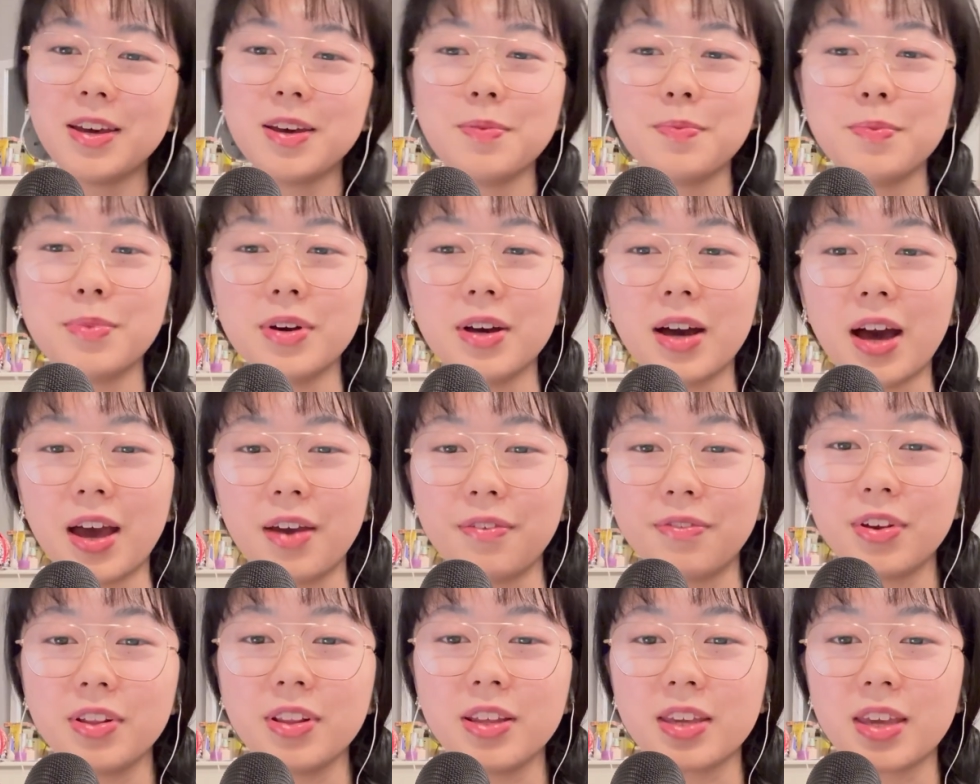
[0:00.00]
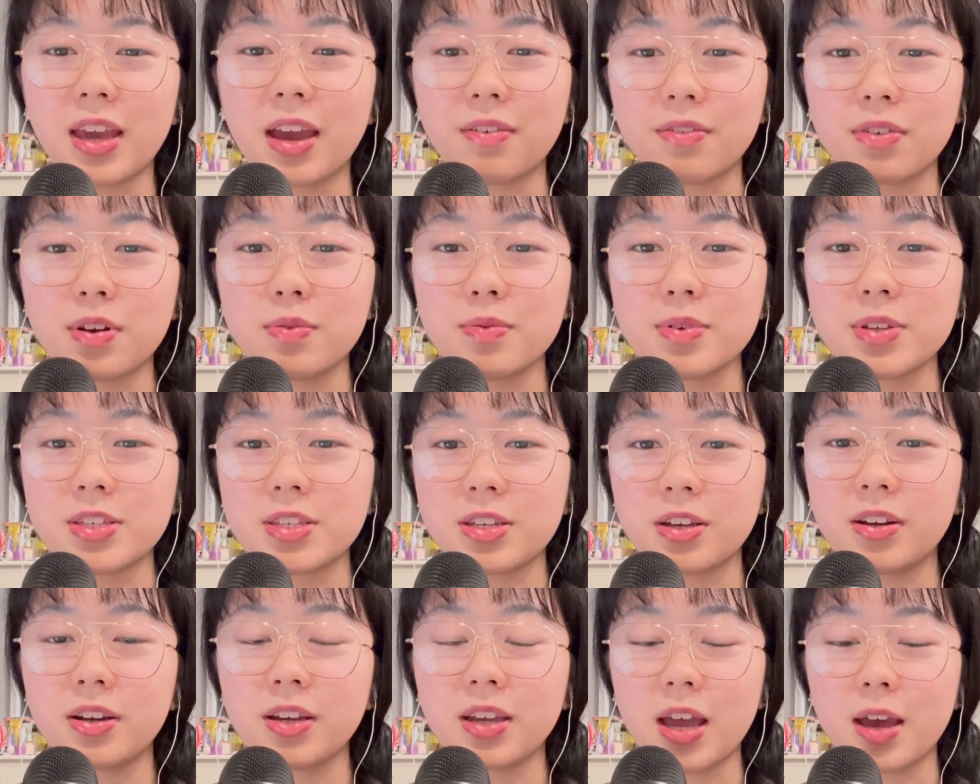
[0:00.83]
but i felt like everyone was
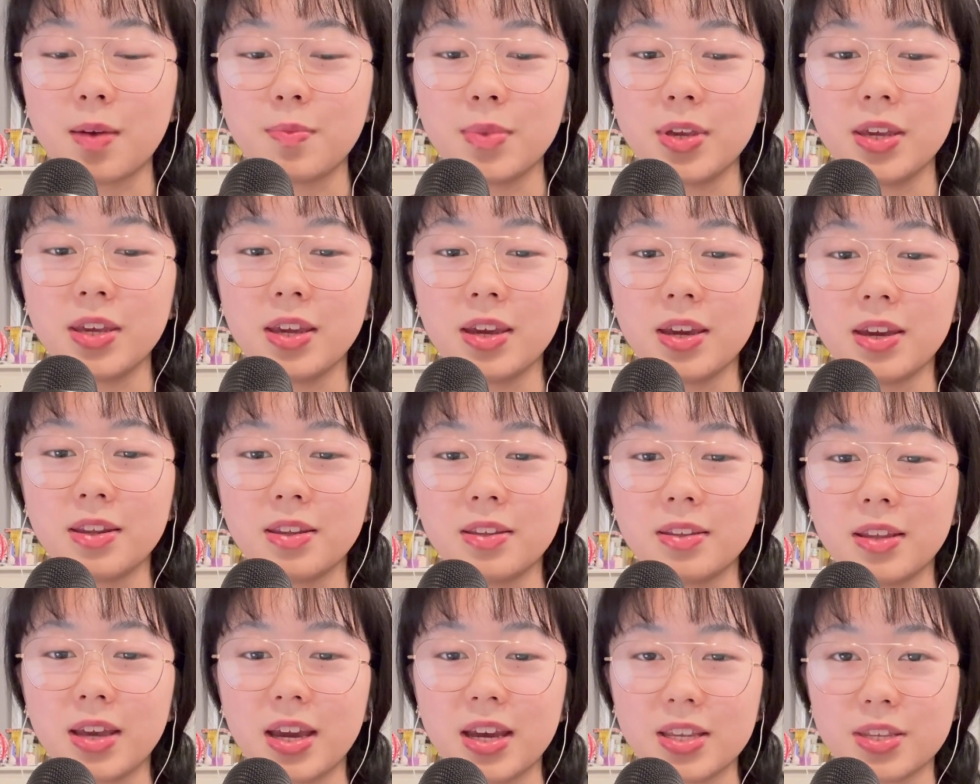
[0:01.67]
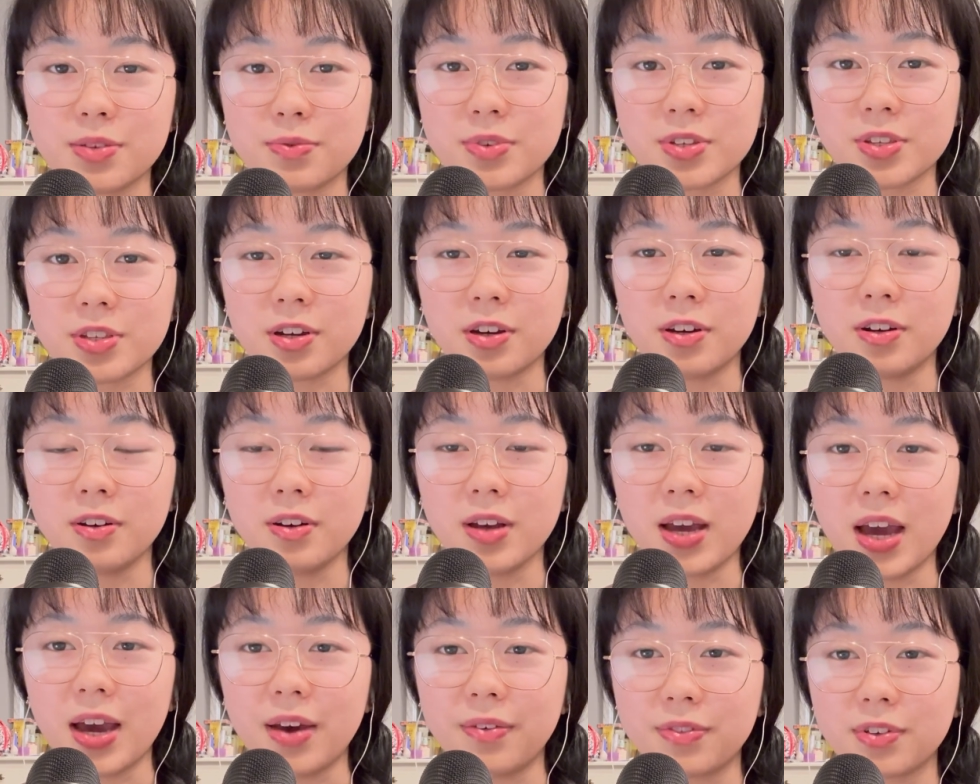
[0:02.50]
staring at me and as a result
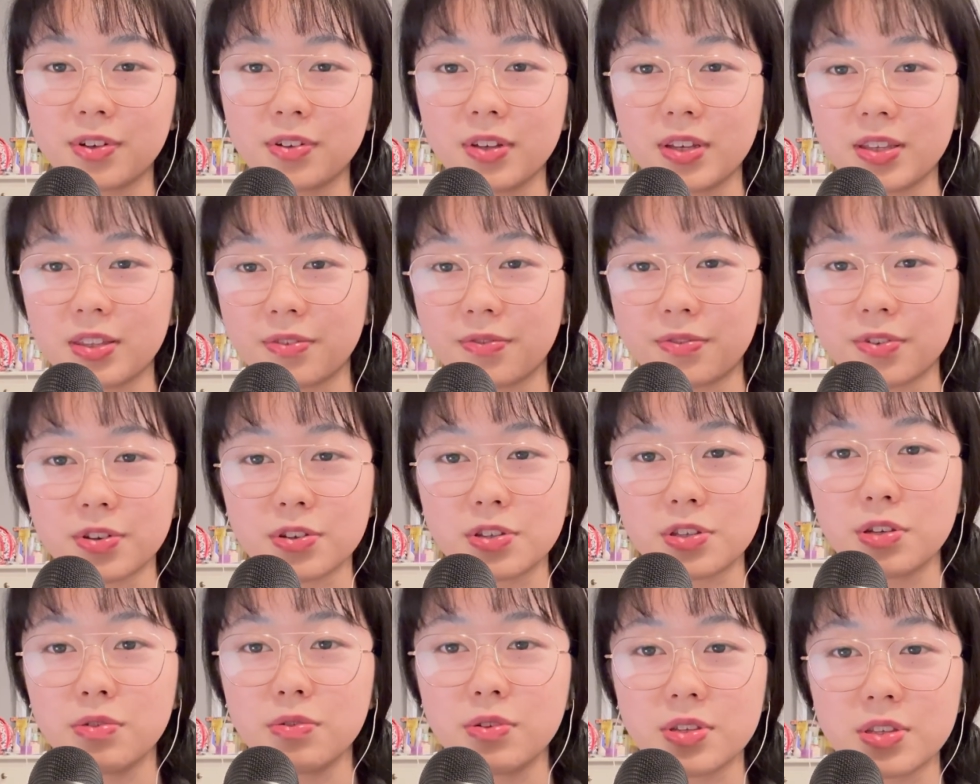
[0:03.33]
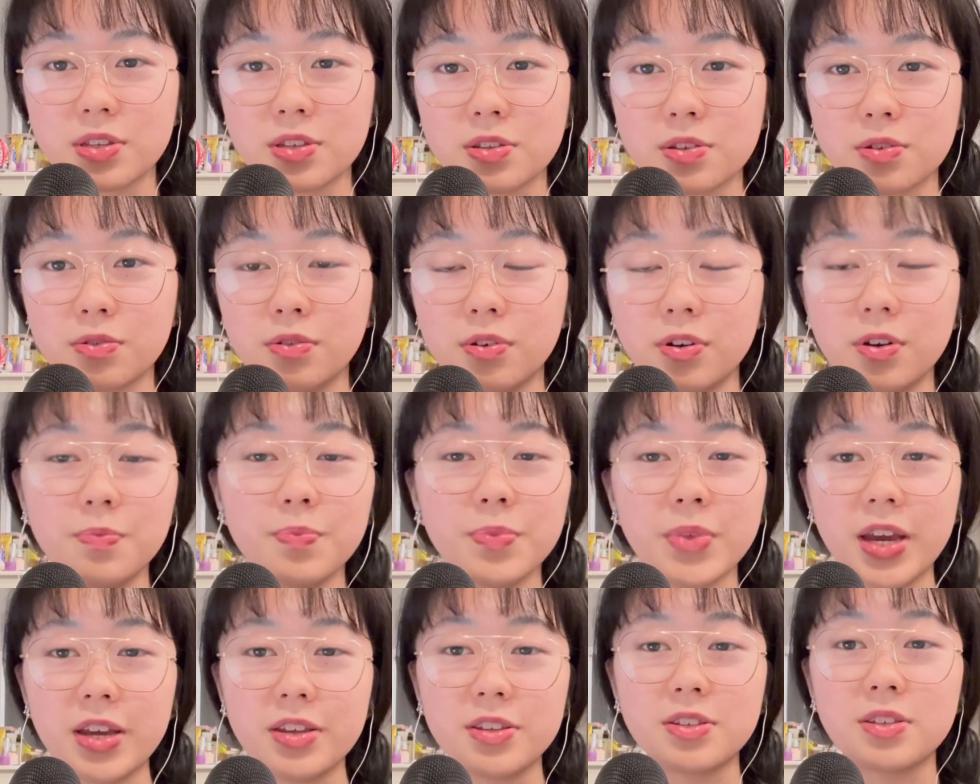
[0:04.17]
after like the first two weeks of school
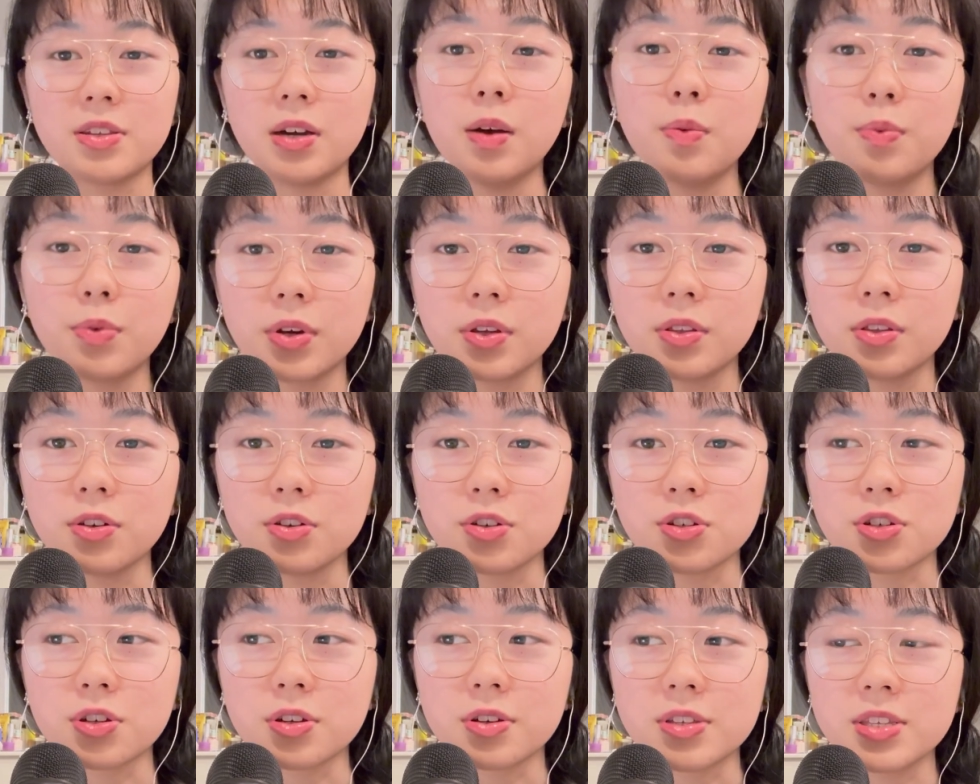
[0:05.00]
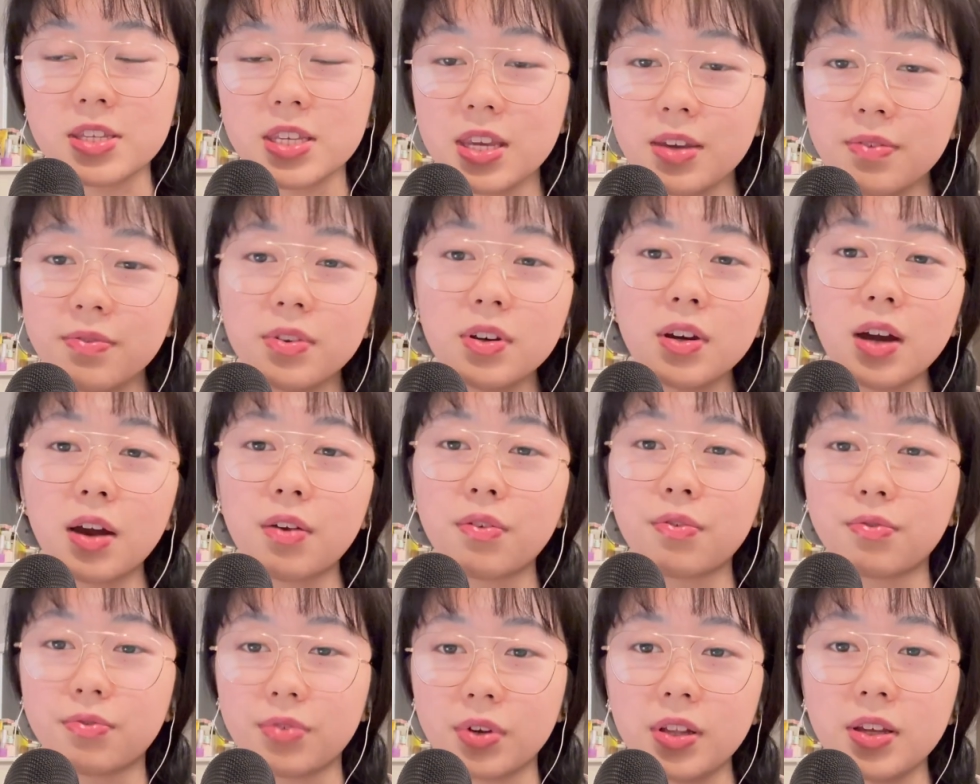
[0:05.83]
i stopped wearing those shirts even though i
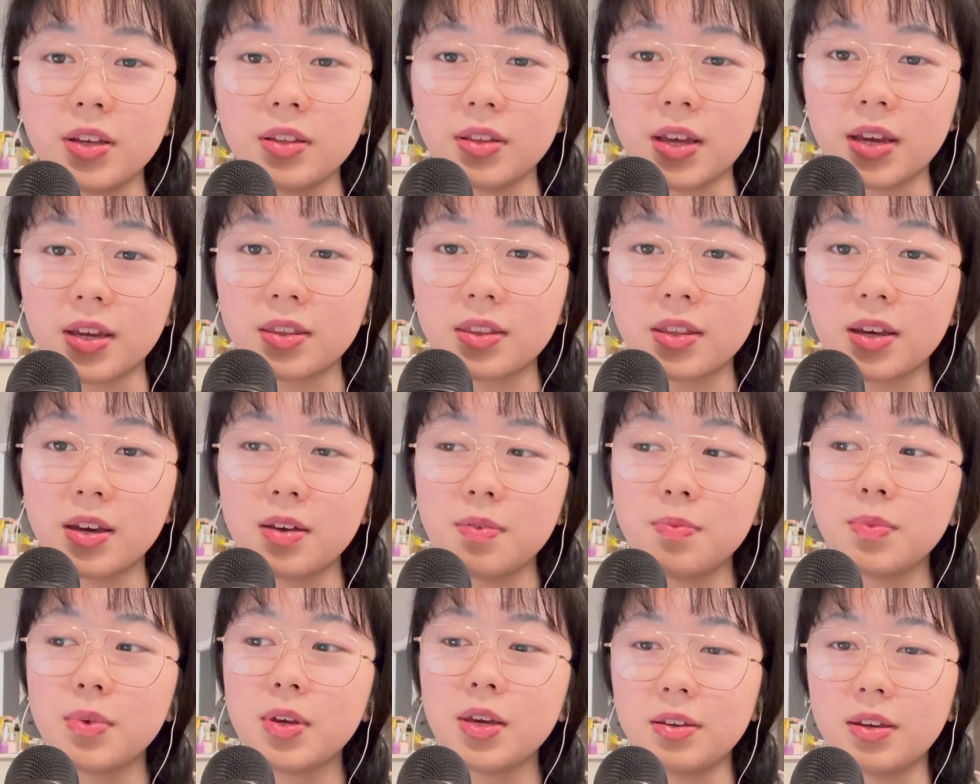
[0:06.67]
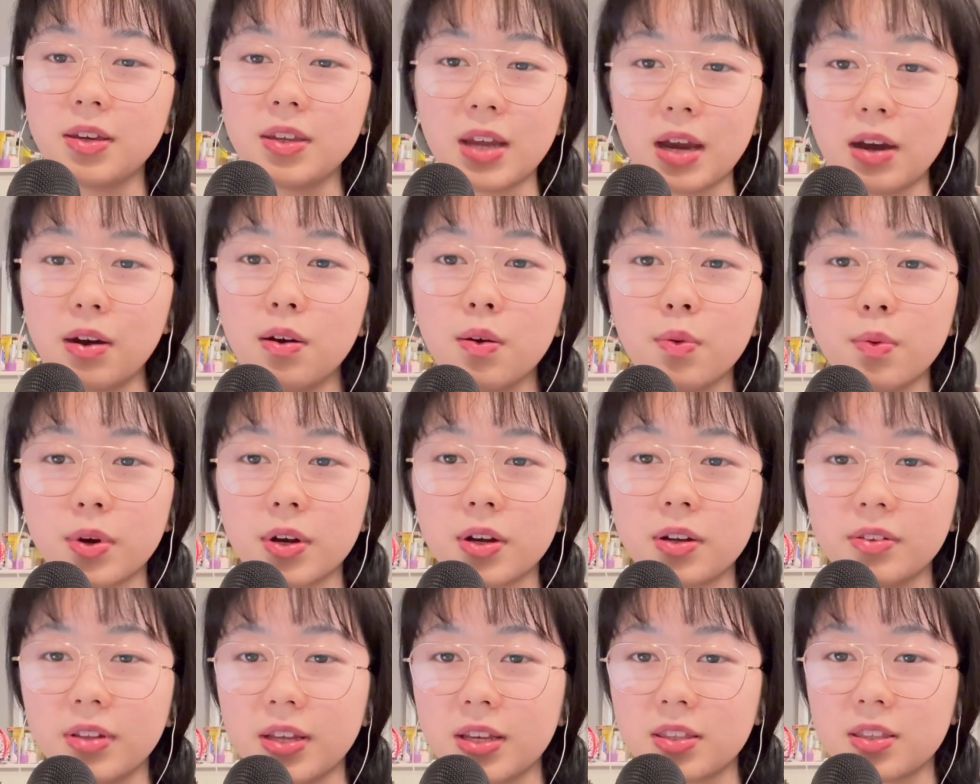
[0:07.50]
really liked them and i would
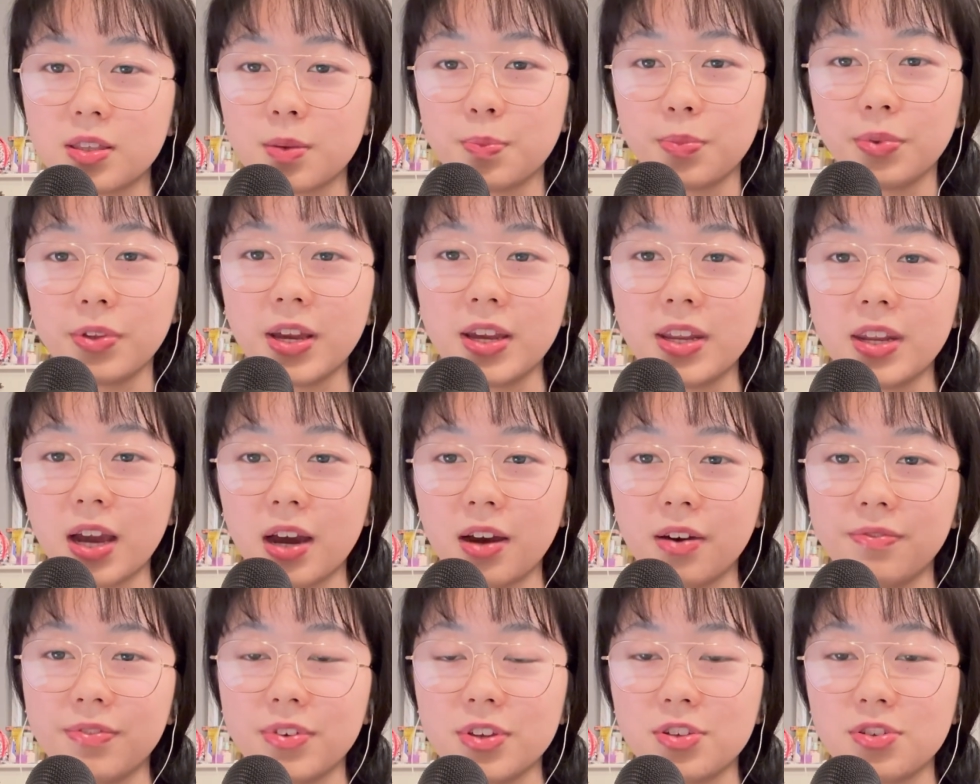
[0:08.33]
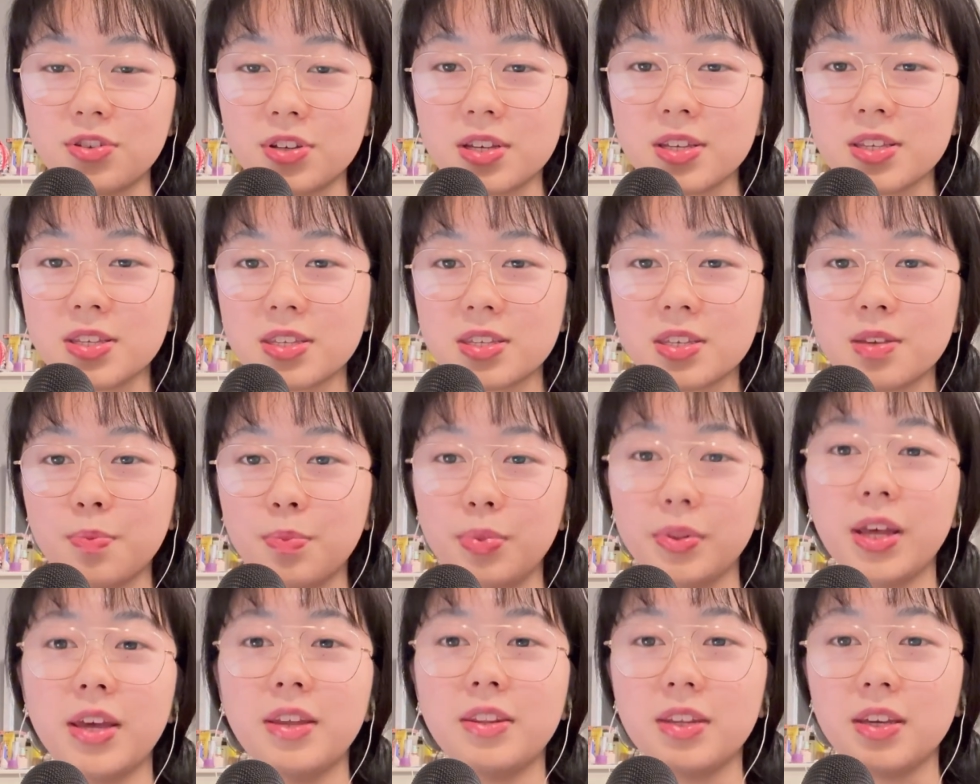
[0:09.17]
wear like the plain outfit just to
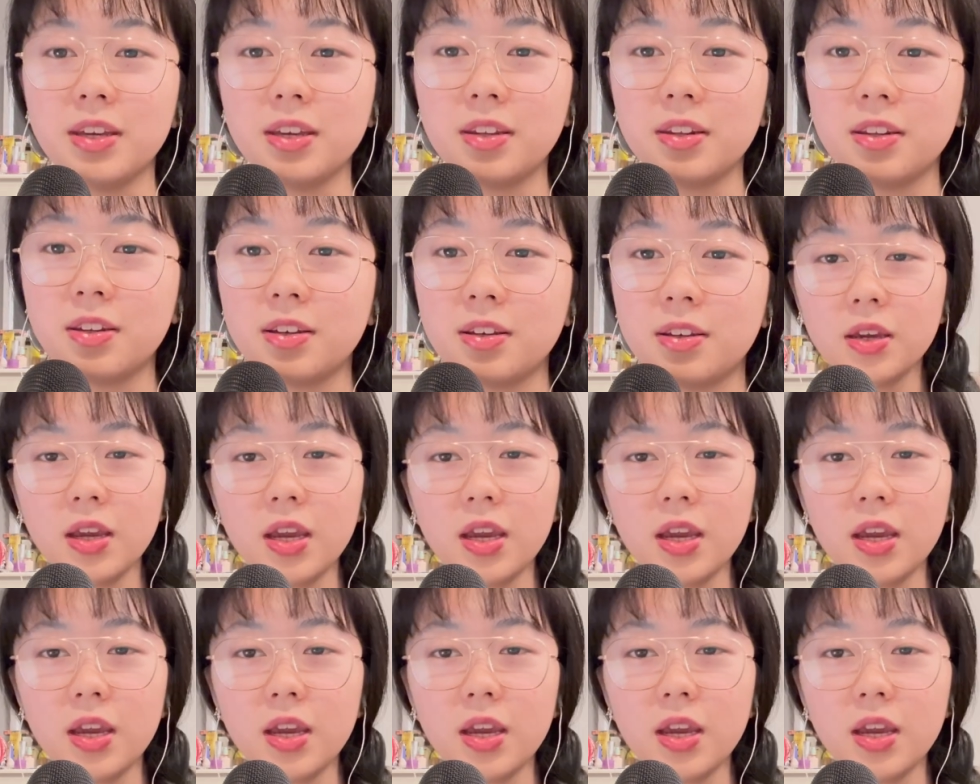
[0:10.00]
blend in